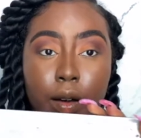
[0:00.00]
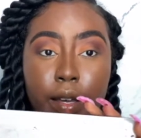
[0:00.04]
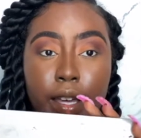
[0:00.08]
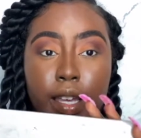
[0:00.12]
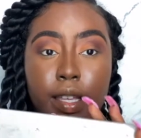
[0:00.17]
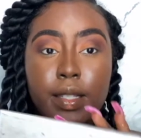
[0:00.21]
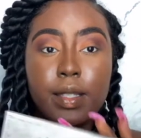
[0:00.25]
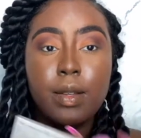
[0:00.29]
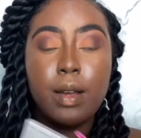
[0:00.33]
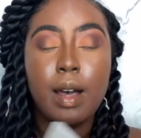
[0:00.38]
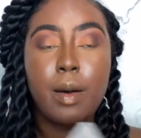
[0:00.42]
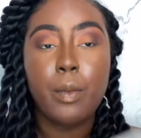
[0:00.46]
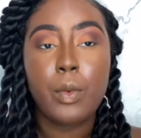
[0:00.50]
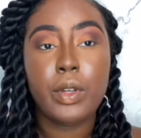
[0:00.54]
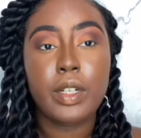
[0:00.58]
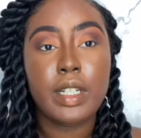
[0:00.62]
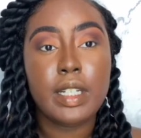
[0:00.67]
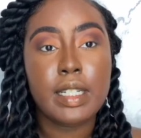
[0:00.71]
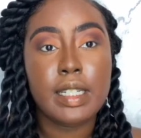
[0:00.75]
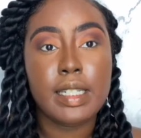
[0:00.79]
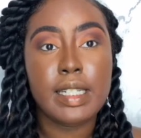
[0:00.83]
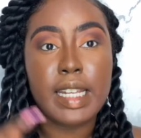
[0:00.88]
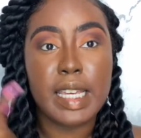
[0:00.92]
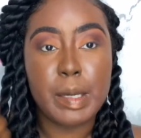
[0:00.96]
so I want to
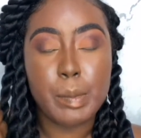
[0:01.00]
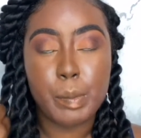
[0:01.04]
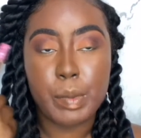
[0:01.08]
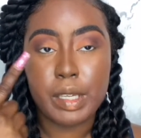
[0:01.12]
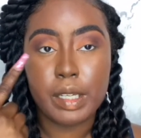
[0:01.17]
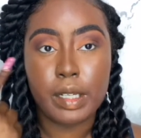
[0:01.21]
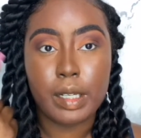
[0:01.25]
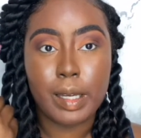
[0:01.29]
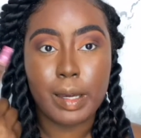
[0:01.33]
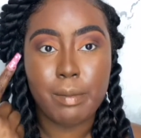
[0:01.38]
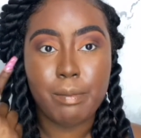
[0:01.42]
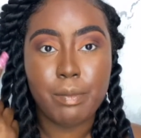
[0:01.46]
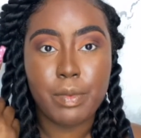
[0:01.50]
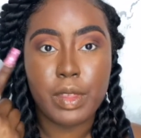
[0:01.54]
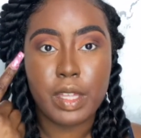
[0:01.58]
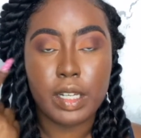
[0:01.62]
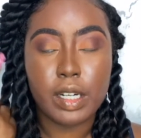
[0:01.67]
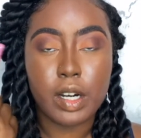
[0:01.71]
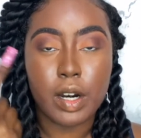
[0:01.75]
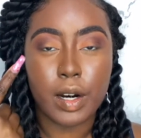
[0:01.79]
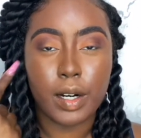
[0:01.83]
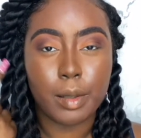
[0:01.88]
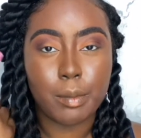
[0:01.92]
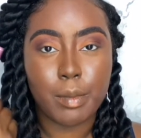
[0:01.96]
deepen up the
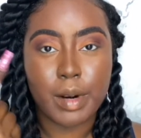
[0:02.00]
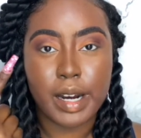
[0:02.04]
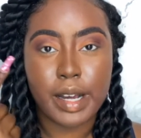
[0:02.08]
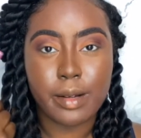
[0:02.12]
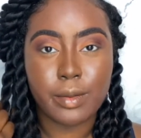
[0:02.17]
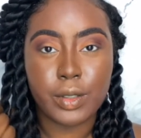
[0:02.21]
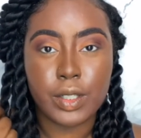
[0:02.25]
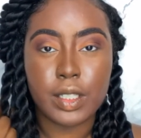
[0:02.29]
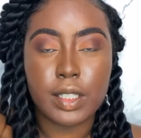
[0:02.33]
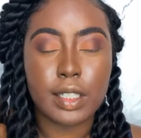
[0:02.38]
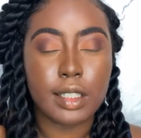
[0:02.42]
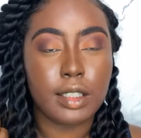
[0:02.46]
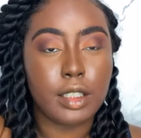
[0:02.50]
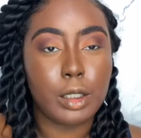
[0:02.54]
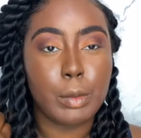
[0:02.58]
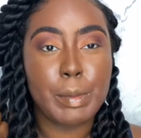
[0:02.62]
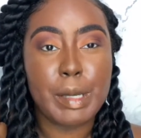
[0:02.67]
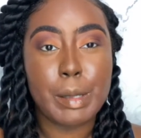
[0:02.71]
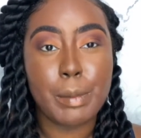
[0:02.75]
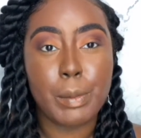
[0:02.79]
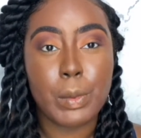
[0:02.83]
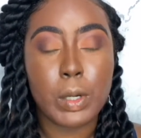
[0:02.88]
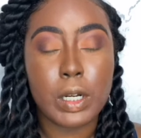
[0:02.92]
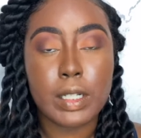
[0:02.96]
dark brown just a little
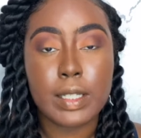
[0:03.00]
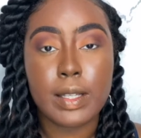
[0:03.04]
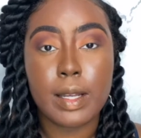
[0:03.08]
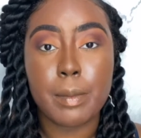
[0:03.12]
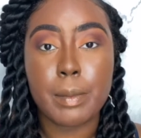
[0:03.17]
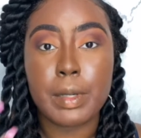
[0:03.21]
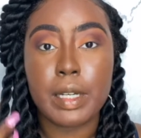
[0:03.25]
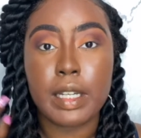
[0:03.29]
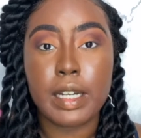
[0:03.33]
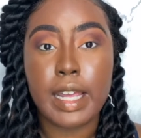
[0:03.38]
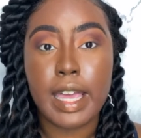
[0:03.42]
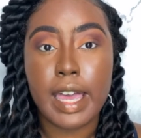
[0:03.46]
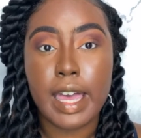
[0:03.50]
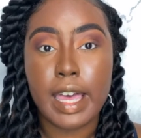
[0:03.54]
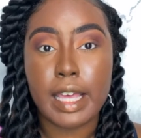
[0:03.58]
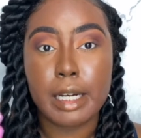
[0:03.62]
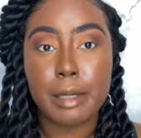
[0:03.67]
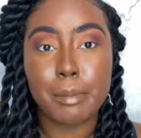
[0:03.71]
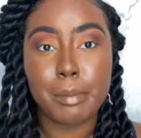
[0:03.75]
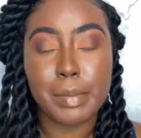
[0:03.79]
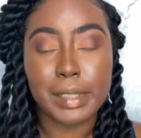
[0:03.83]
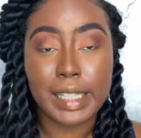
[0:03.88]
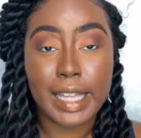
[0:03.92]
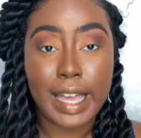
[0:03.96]
bit more. So I'm going to add a
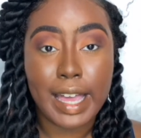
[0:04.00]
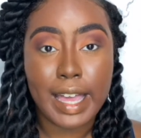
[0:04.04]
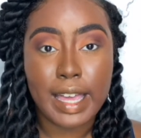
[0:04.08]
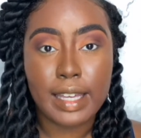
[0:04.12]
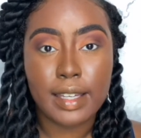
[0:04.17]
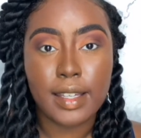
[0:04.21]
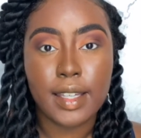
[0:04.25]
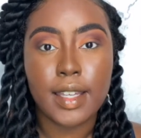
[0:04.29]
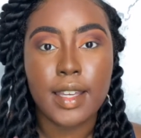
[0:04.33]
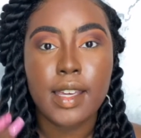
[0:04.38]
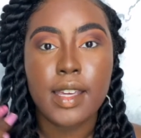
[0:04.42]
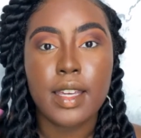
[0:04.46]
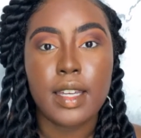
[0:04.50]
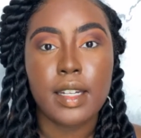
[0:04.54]
black.